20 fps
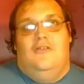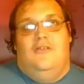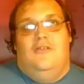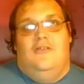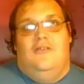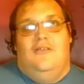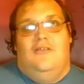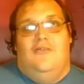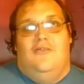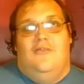I
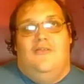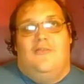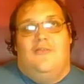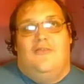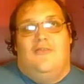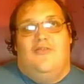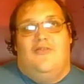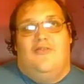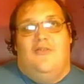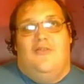was about
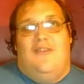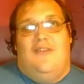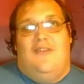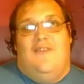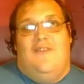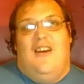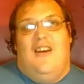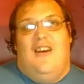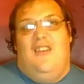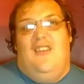
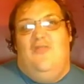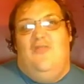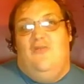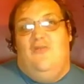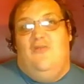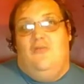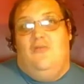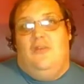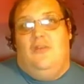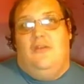25
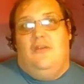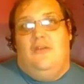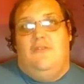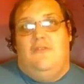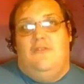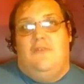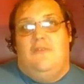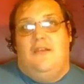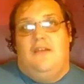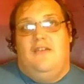when I went back
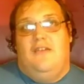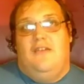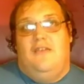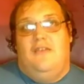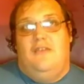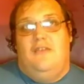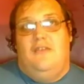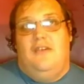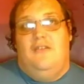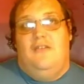to uni.
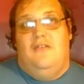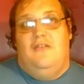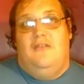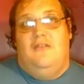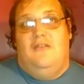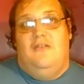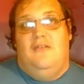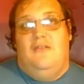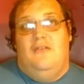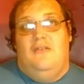
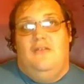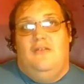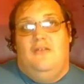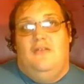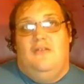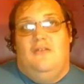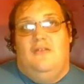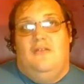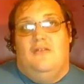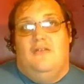
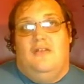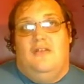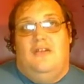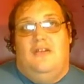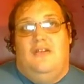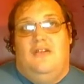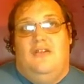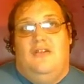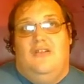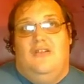Quite a
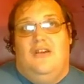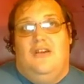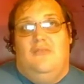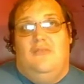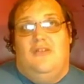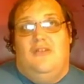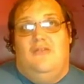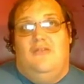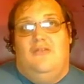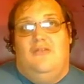long time ago.